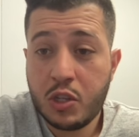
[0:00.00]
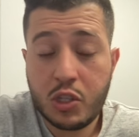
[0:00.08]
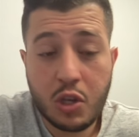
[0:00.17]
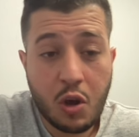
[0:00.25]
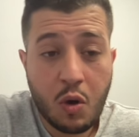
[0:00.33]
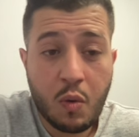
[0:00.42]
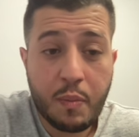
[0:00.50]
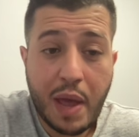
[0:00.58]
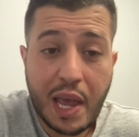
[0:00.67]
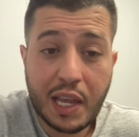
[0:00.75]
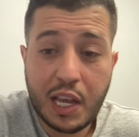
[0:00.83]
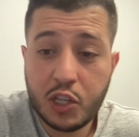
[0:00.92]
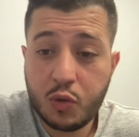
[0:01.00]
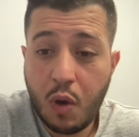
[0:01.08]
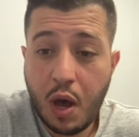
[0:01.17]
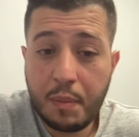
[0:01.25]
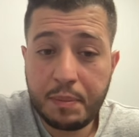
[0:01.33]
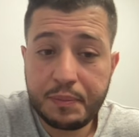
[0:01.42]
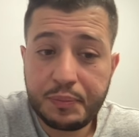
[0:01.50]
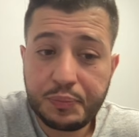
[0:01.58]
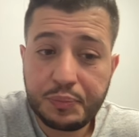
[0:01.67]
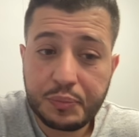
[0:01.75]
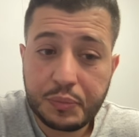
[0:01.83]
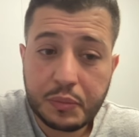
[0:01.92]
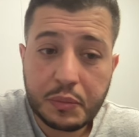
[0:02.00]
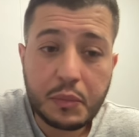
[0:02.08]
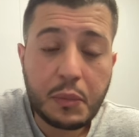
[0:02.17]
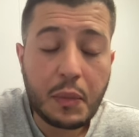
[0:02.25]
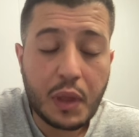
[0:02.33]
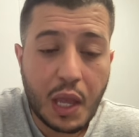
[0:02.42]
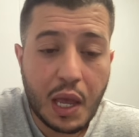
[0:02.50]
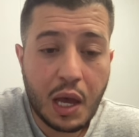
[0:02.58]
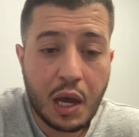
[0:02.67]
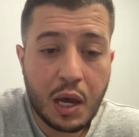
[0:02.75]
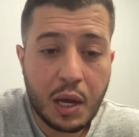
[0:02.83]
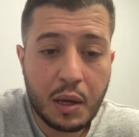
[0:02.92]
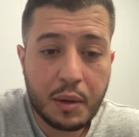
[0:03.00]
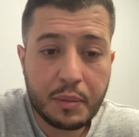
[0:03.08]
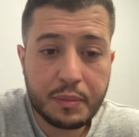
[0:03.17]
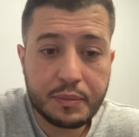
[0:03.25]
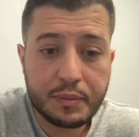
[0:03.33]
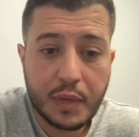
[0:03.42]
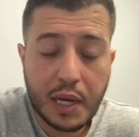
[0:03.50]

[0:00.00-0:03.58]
So Pancake Swap um,